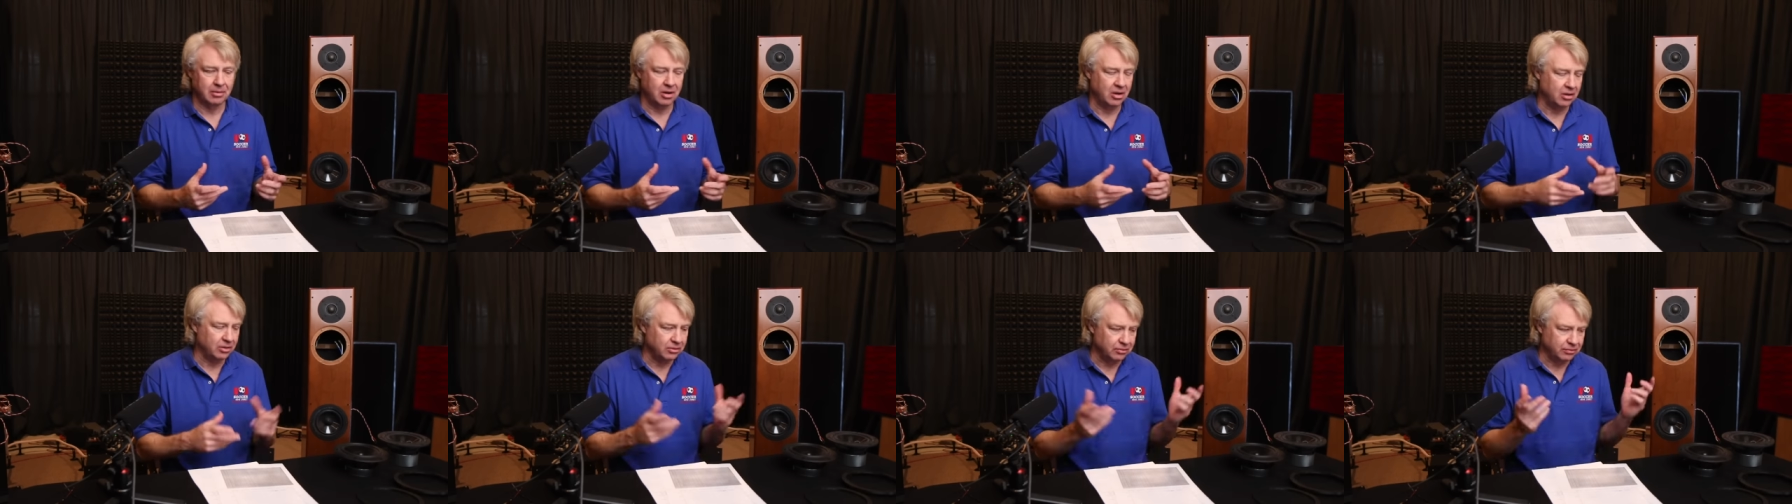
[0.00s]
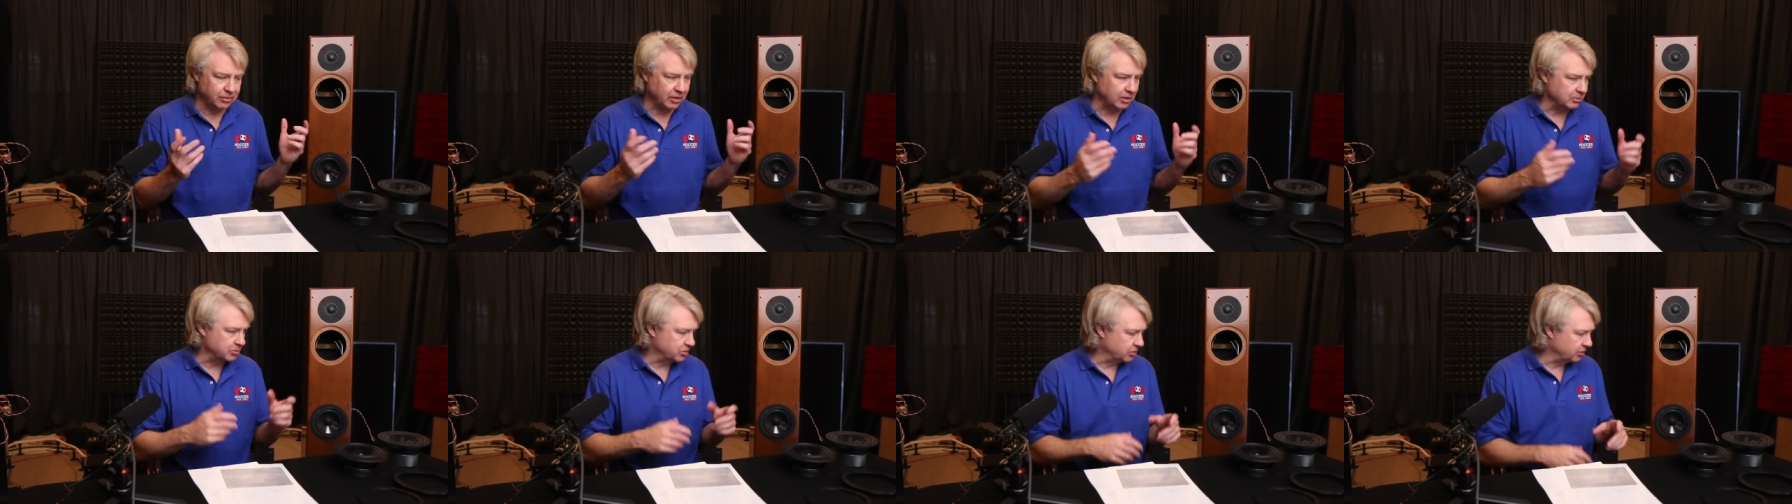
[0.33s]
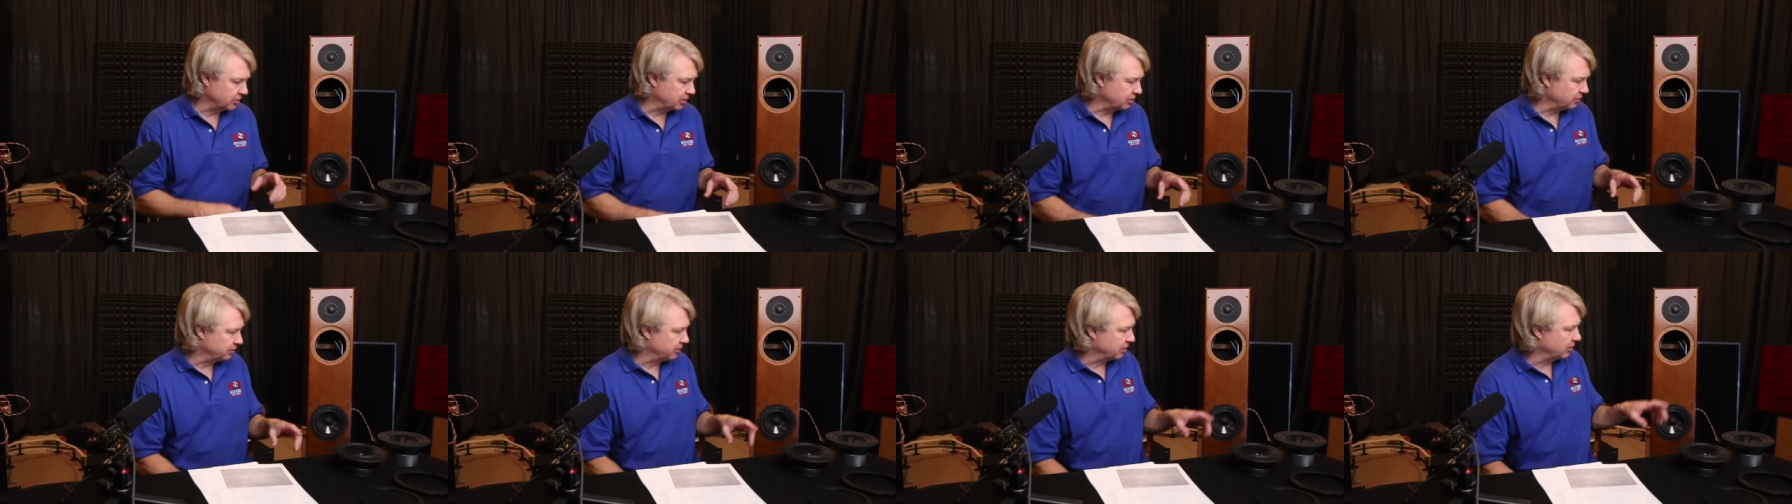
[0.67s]
All the frames are
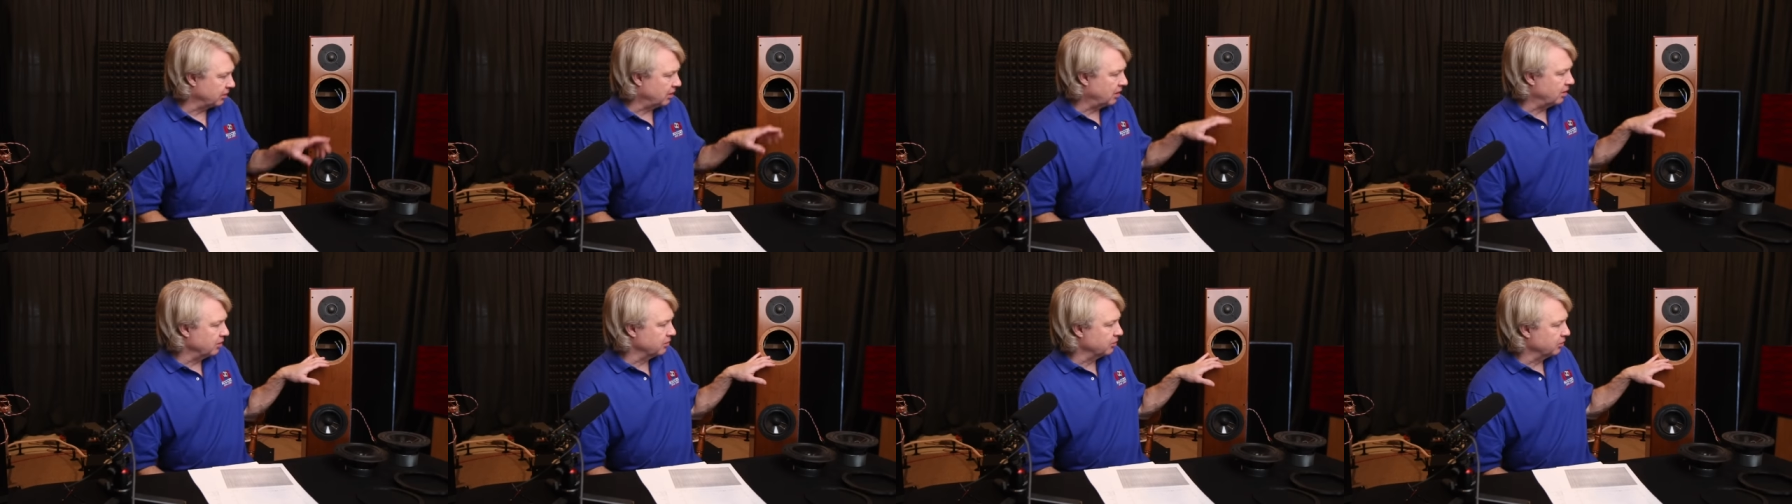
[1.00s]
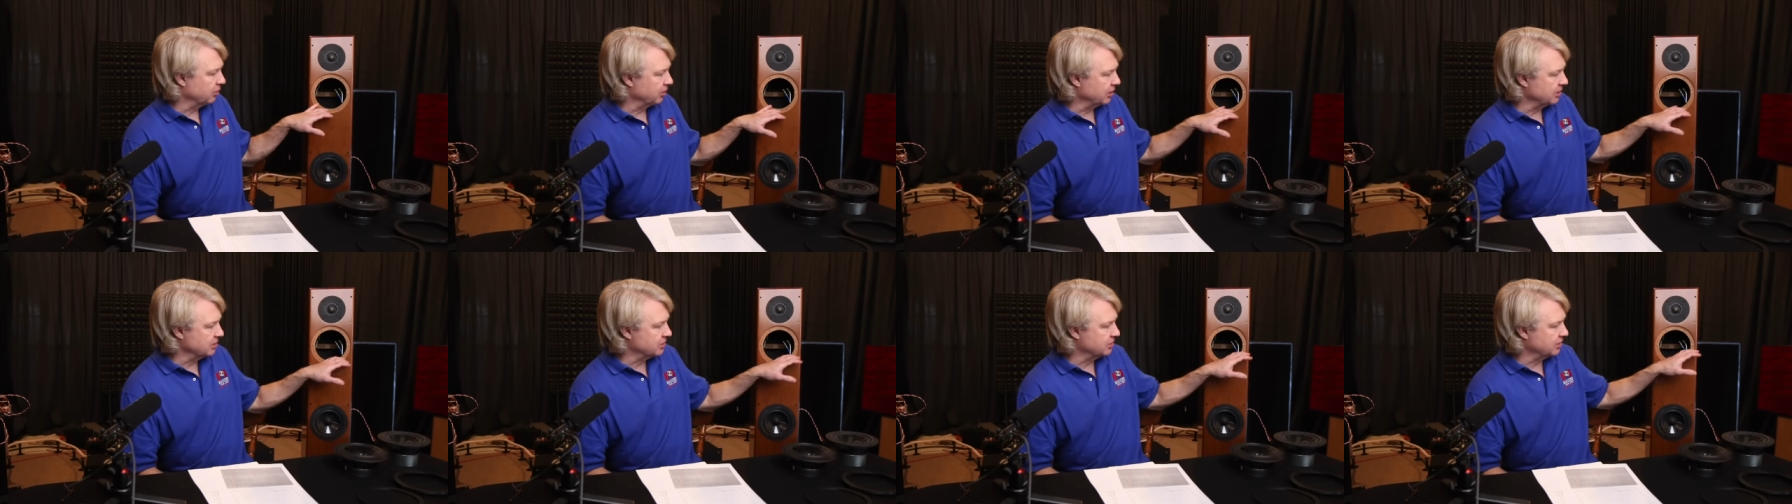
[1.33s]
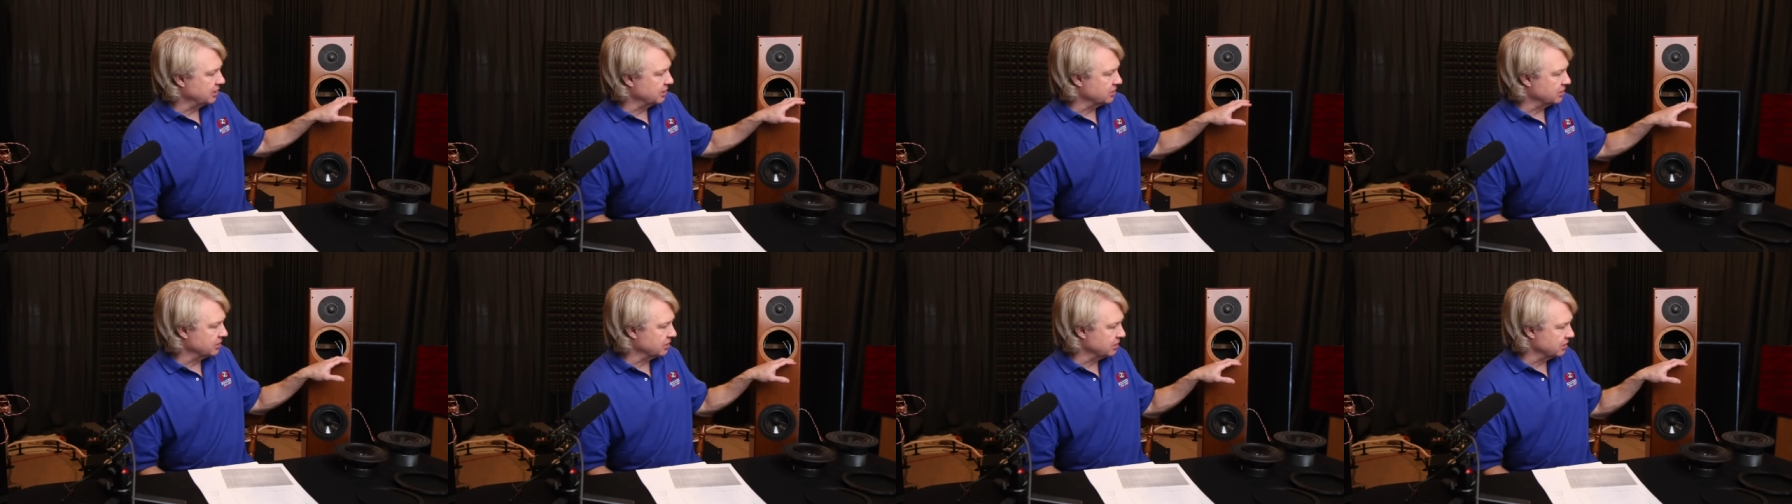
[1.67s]
different, all the
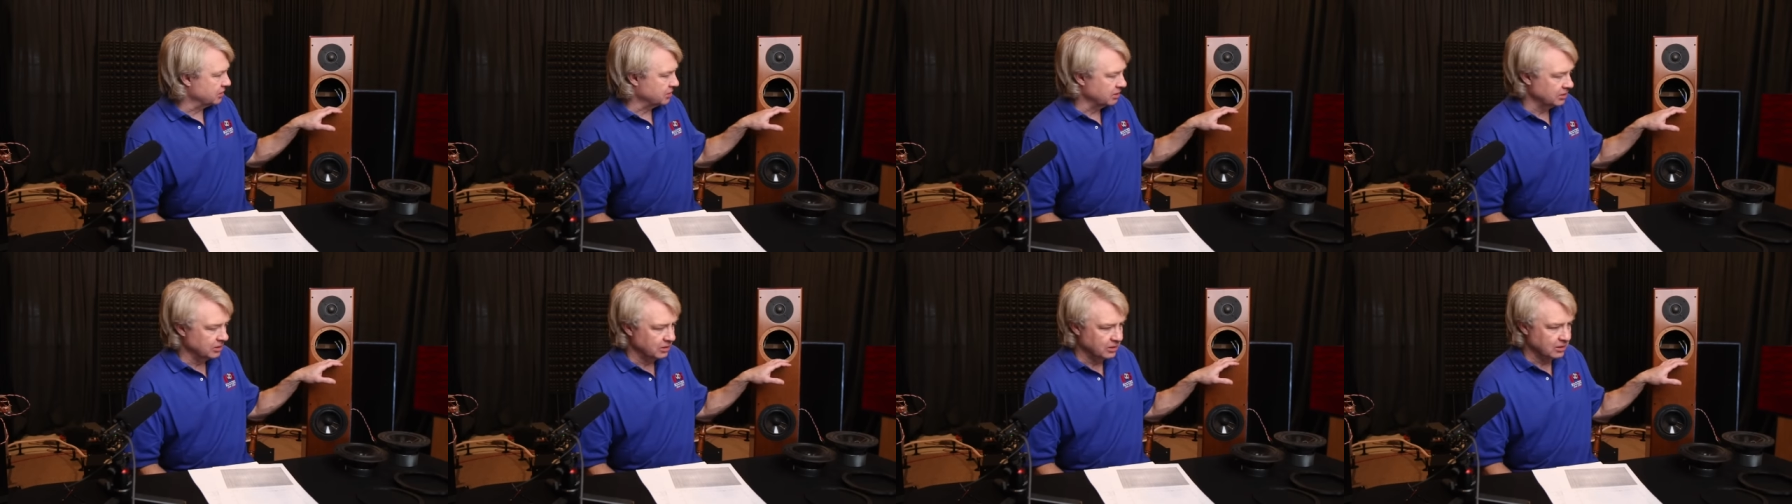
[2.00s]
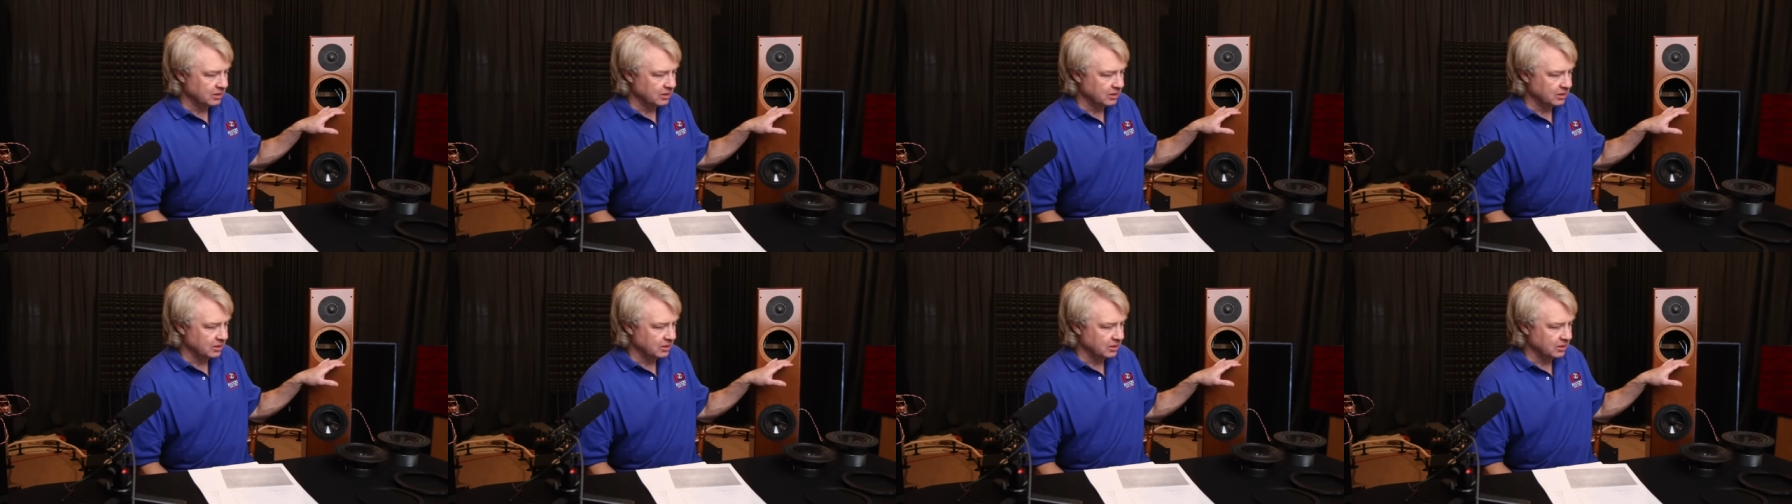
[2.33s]
recesses,